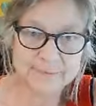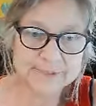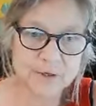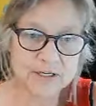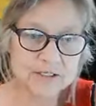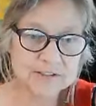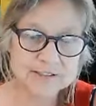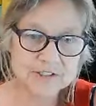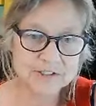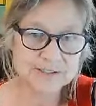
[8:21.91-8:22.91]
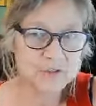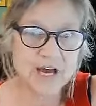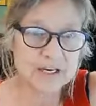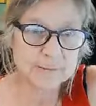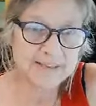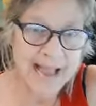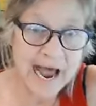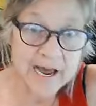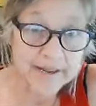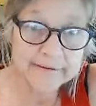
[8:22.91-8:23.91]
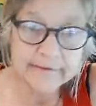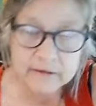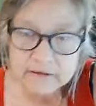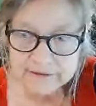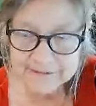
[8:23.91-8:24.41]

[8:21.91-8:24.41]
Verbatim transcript: I'm sorry. It's just, you have got to be high.